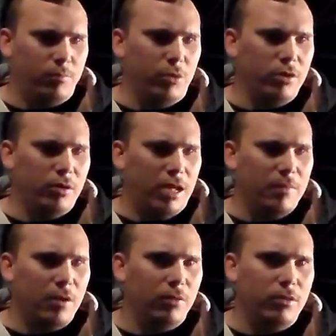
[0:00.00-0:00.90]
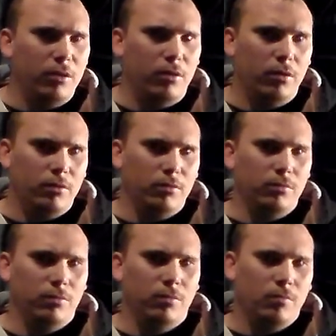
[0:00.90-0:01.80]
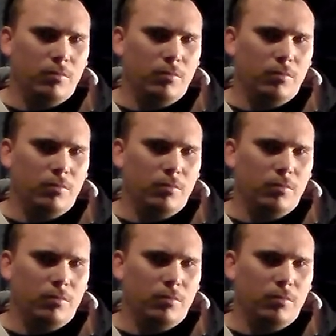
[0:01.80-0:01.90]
putting your name out there on